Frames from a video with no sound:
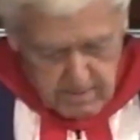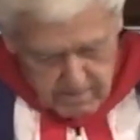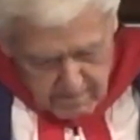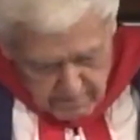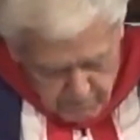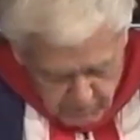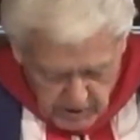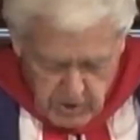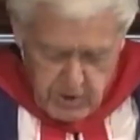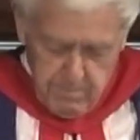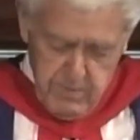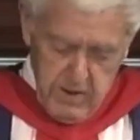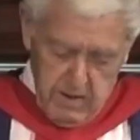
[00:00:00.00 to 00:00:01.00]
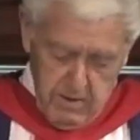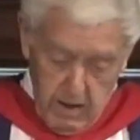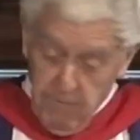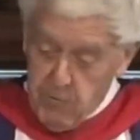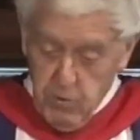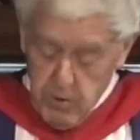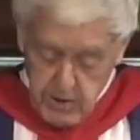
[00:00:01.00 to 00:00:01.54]
Friendships, of
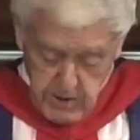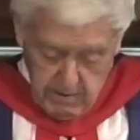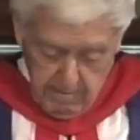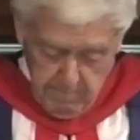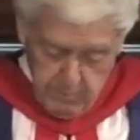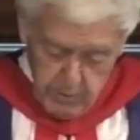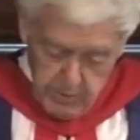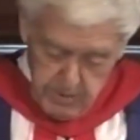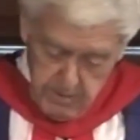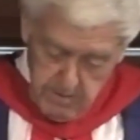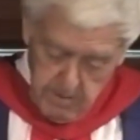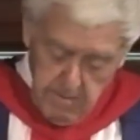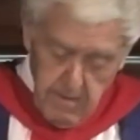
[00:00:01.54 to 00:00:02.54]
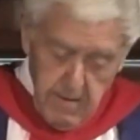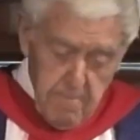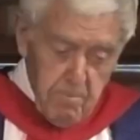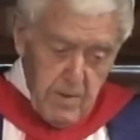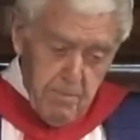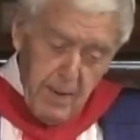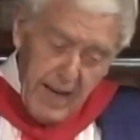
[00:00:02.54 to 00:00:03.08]
course, are important.
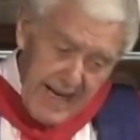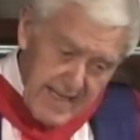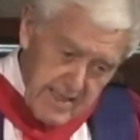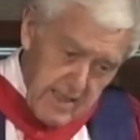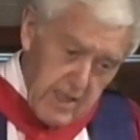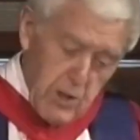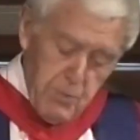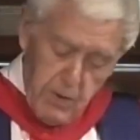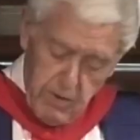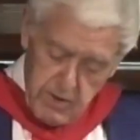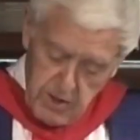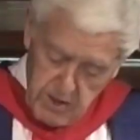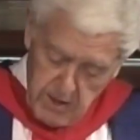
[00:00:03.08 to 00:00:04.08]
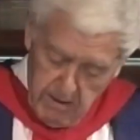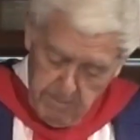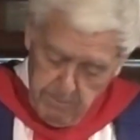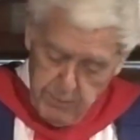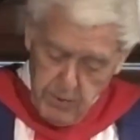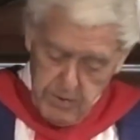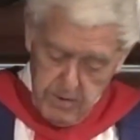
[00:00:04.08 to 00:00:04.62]
Past experiences are
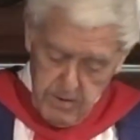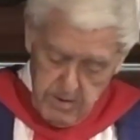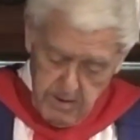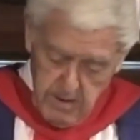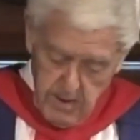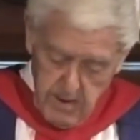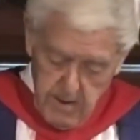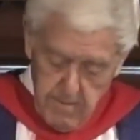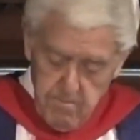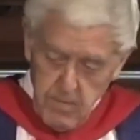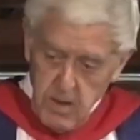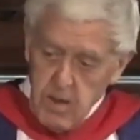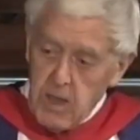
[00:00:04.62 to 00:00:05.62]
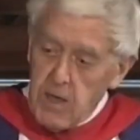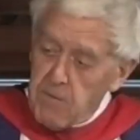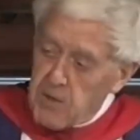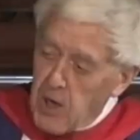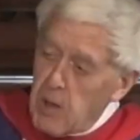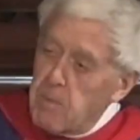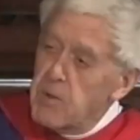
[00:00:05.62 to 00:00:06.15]
important. Even
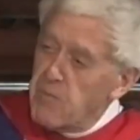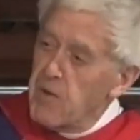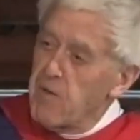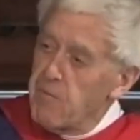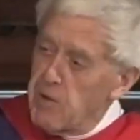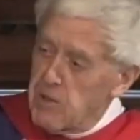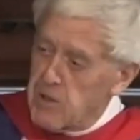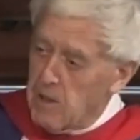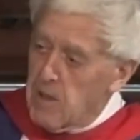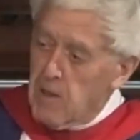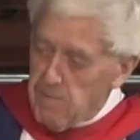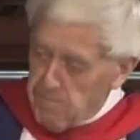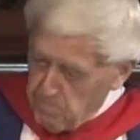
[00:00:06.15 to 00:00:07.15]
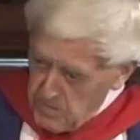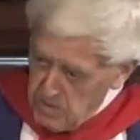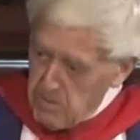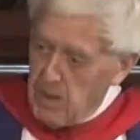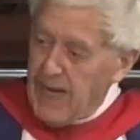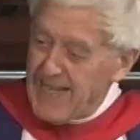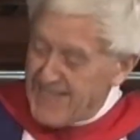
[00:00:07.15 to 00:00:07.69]
hopes for the future.
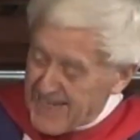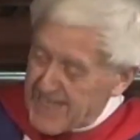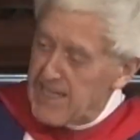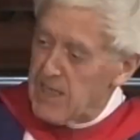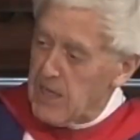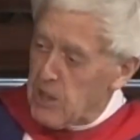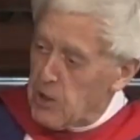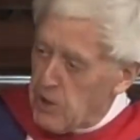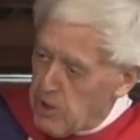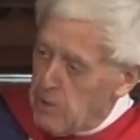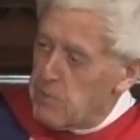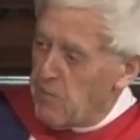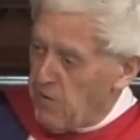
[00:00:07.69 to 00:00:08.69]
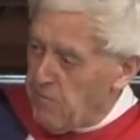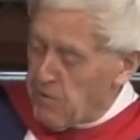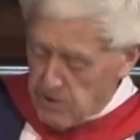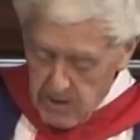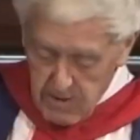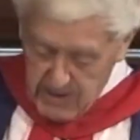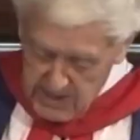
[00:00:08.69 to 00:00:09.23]
Articulating the hopes for the future,
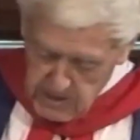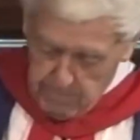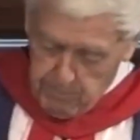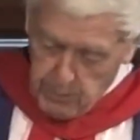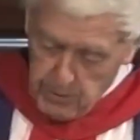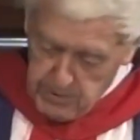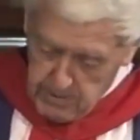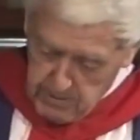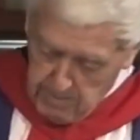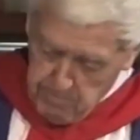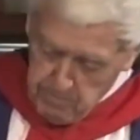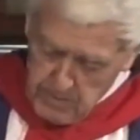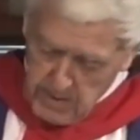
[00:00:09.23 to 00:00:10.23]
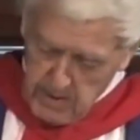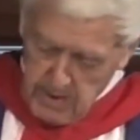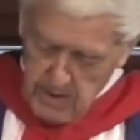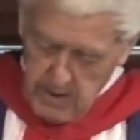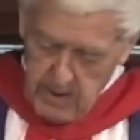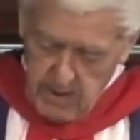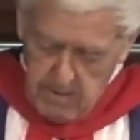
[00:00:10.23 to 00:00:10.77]
that's important.
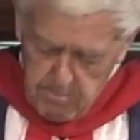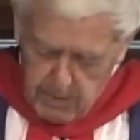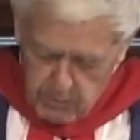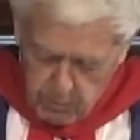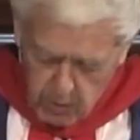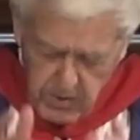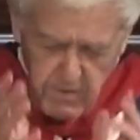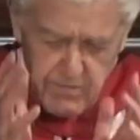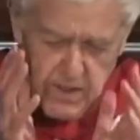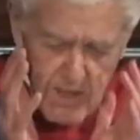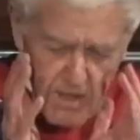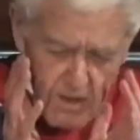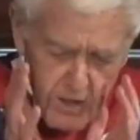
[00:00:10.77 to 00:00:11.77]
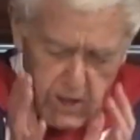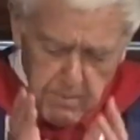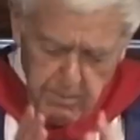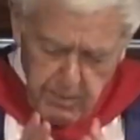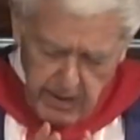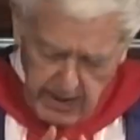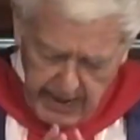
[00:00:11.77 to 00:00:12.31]
But what of this
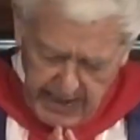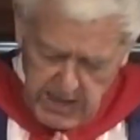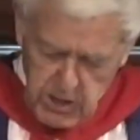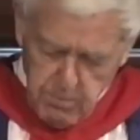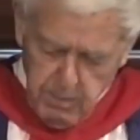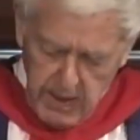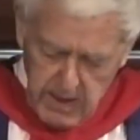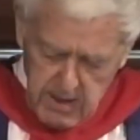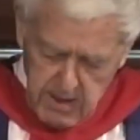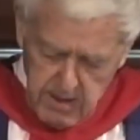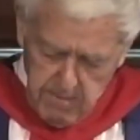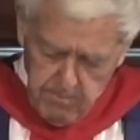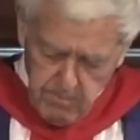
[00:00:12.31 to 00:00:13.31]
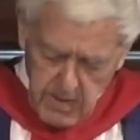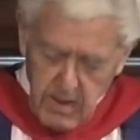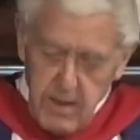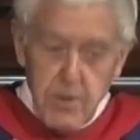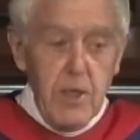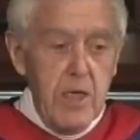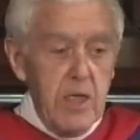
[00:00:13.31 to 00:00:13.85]
deeper aspect,
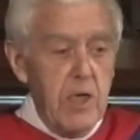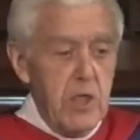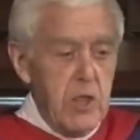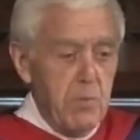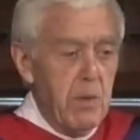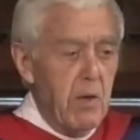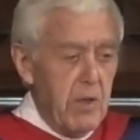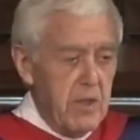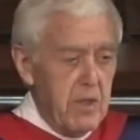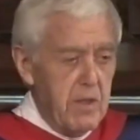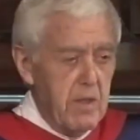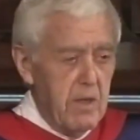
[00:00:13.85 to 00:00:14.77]
the inner spirit?